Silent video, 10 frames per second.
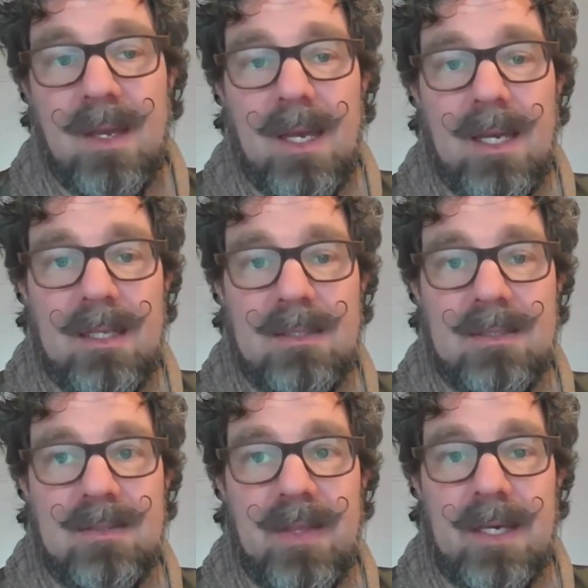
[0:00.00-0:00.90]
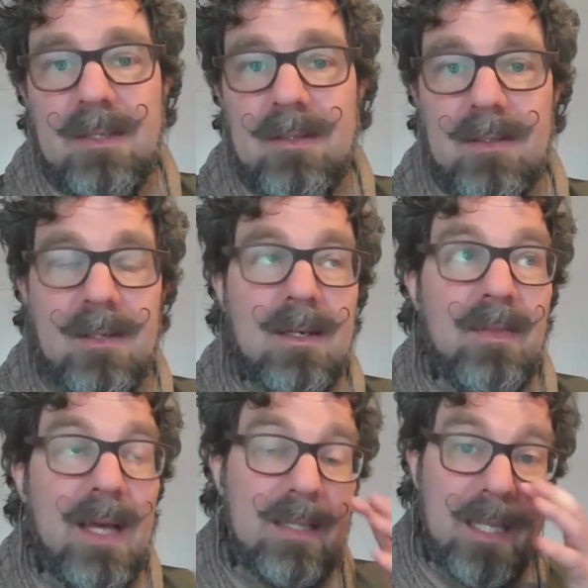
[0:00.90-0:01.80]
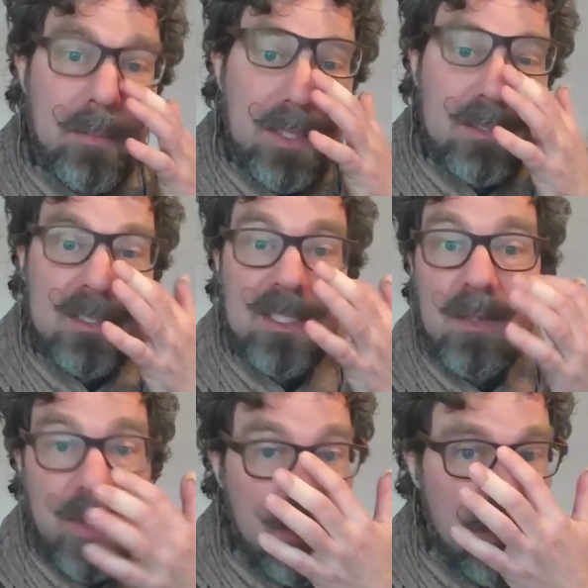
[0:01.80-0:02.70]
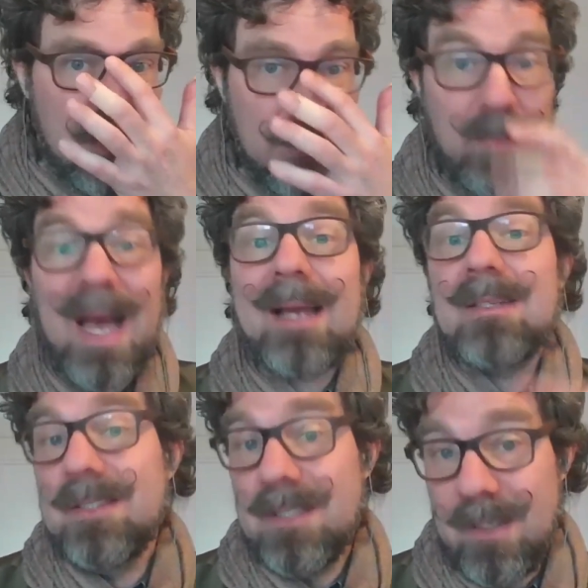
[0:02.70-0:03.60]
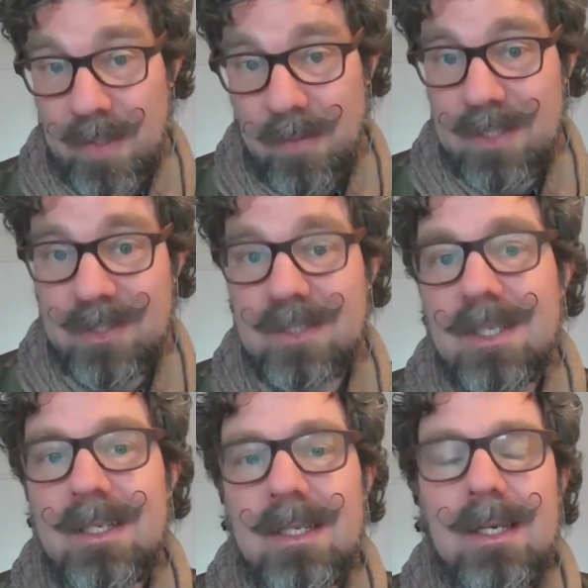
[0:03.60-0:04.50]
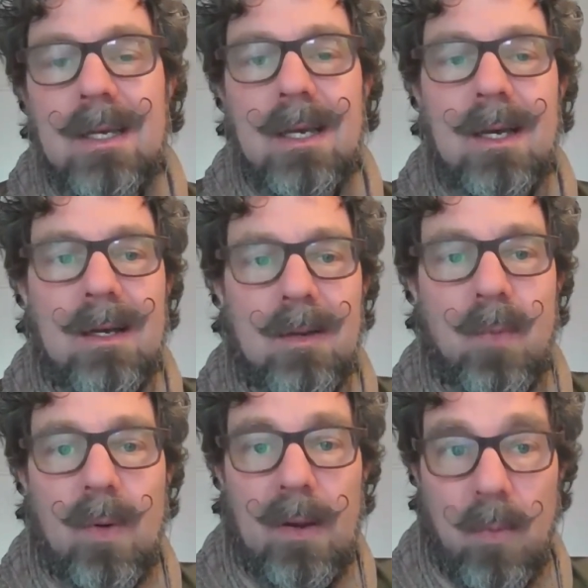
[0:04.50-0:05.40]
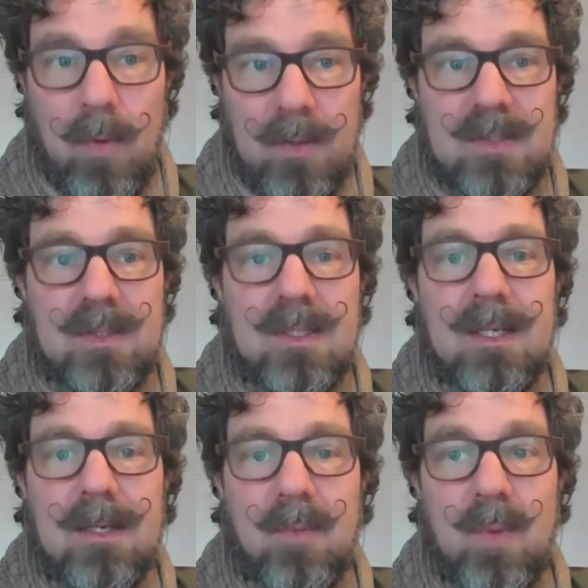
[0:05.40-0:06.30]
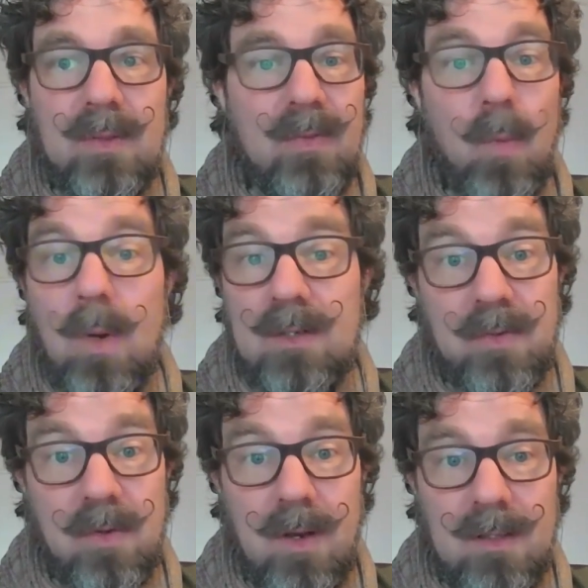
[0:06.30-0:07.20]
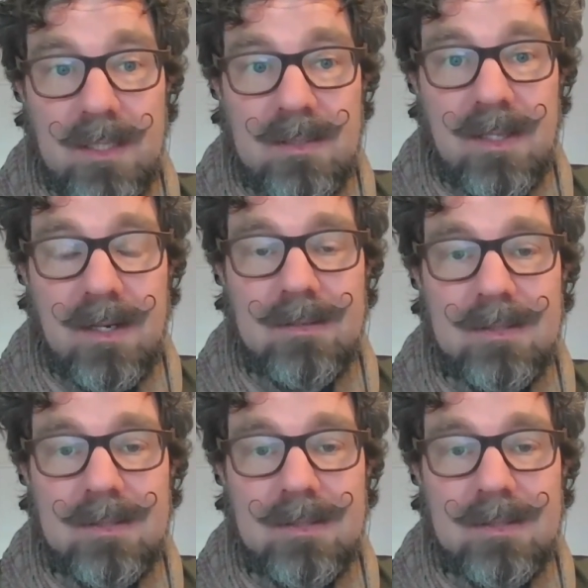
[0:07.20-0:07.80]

And then that led me to back to DMU, I should say, where I worked with the wonderful colleagues there.